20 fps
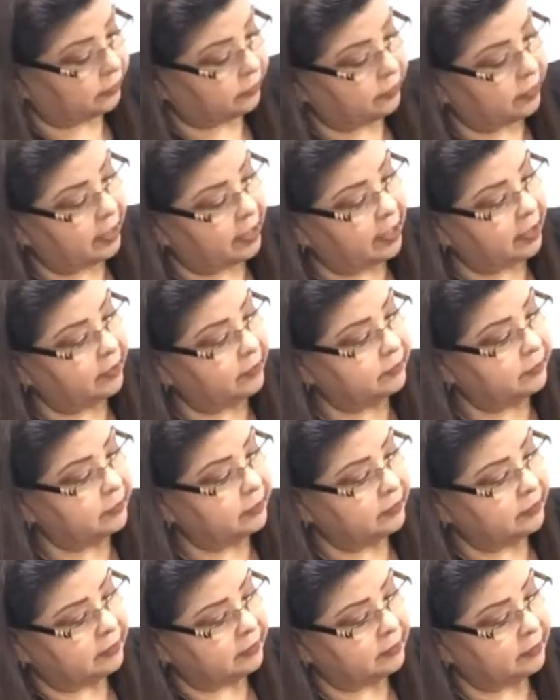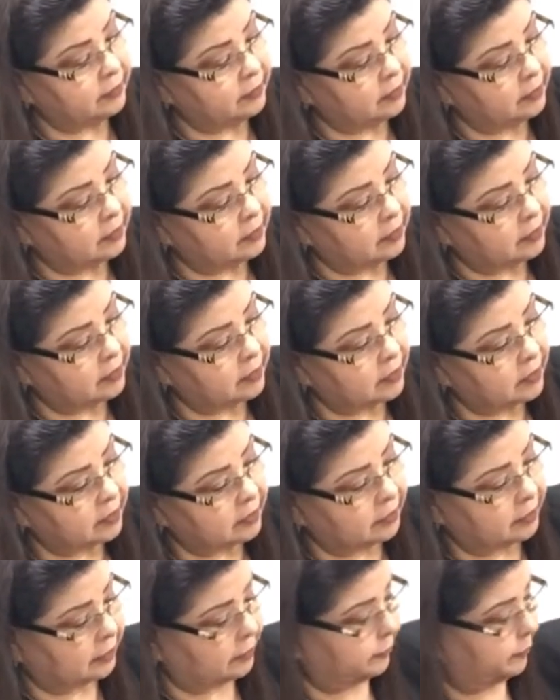the crown
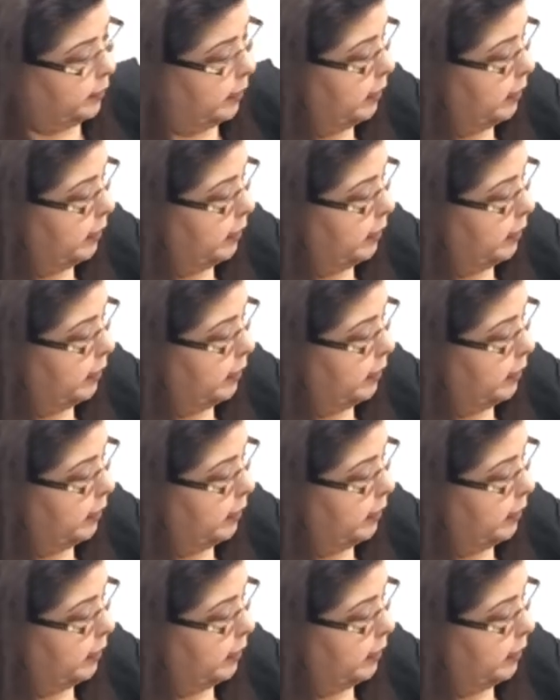a little